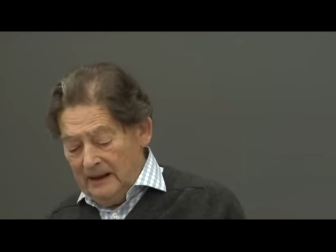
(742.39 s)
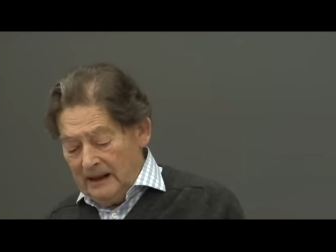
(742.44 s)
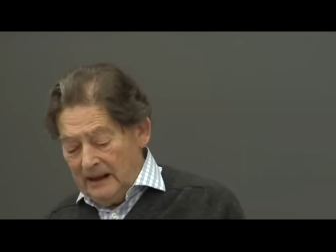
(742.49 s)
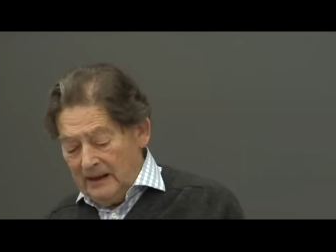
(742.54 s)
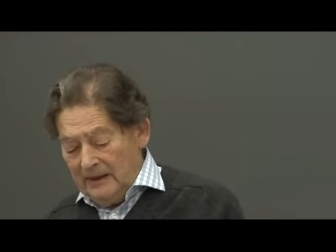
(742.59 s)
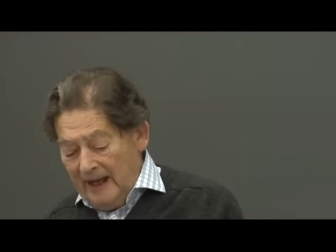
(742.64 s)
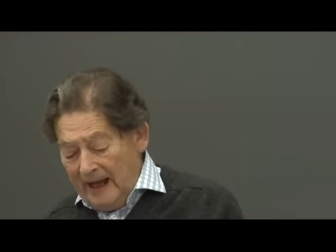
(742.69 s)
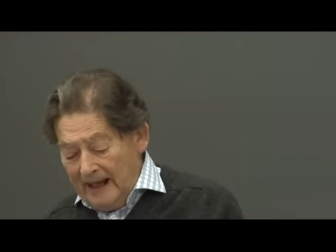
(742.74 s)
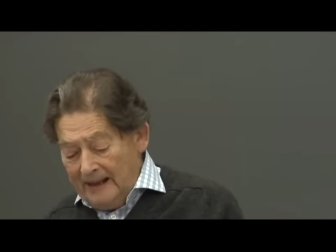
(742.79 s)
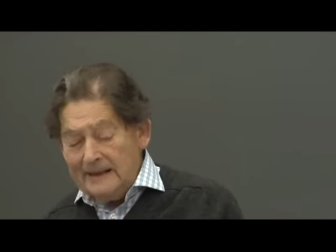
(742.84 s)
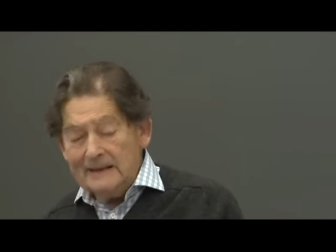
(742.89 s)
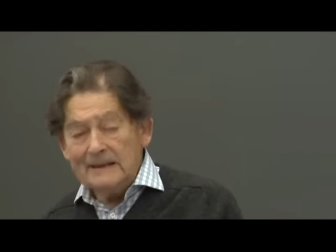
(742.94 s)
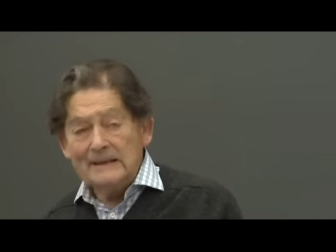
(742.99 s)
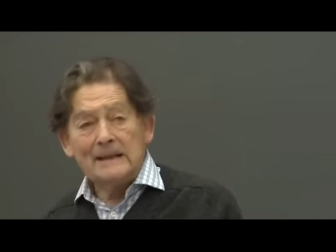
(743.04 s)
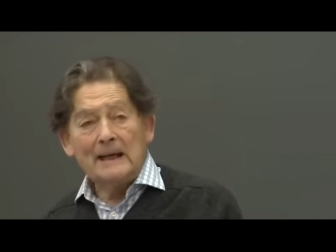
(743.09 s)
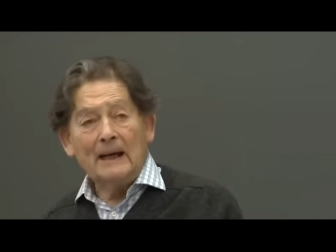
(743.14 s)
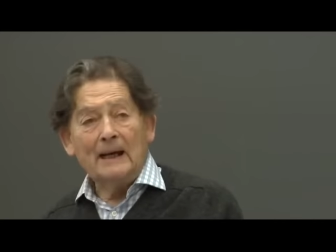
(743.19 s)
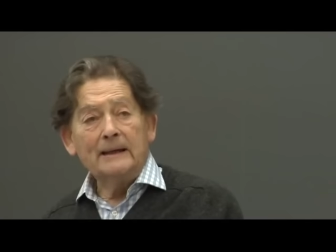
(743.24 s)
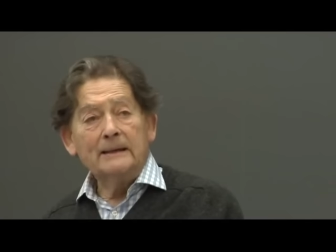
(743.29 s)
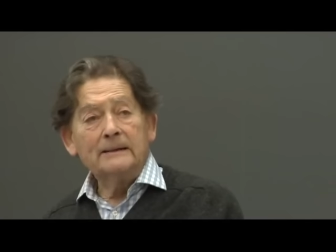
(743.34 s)
And that
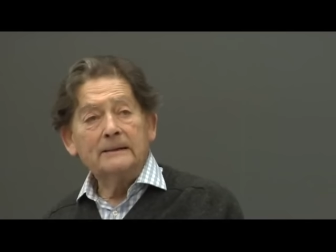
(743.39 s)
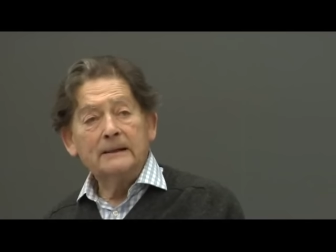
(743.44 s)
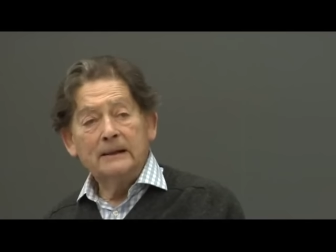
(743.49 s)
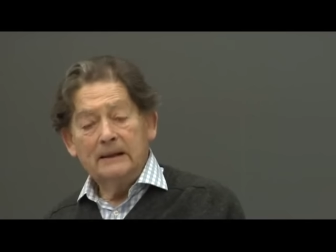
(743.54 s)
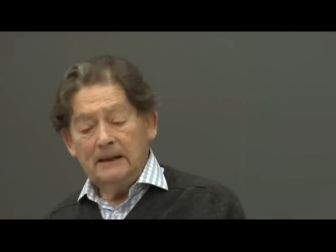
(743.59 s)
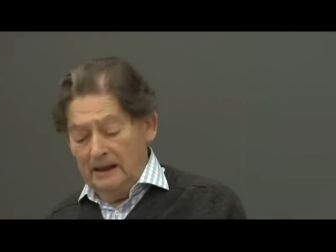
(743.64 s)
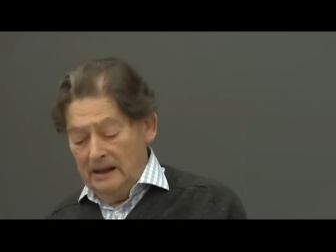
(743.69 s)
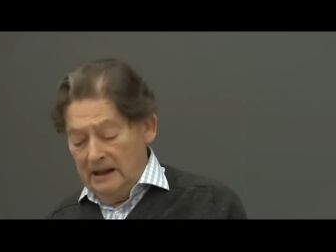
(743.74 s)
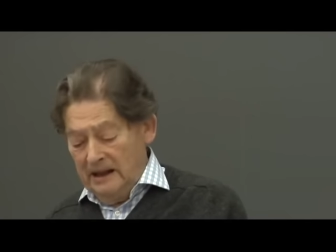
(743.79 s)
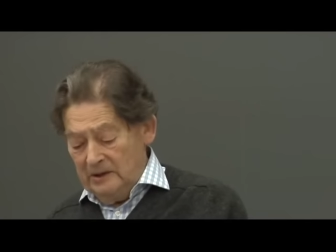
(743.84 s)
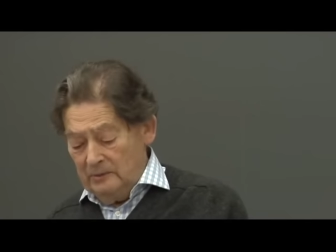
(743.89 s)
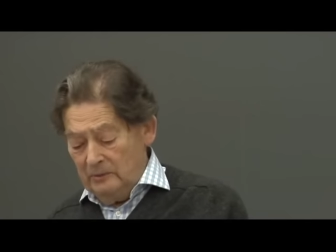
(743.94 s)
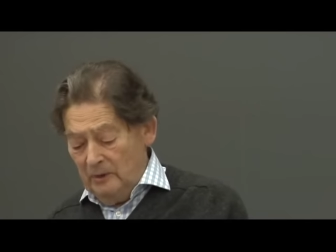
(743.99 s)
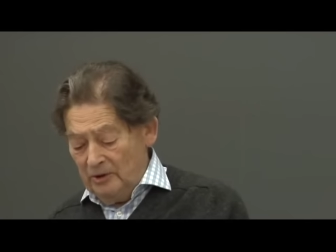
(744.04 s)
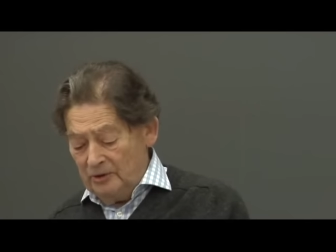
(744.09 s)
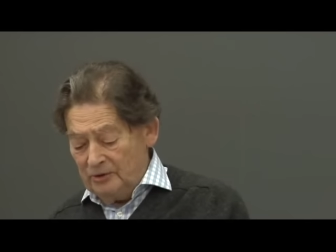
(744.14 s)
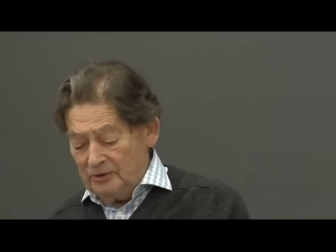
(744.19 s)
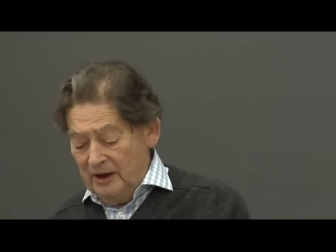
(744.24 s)
insight is what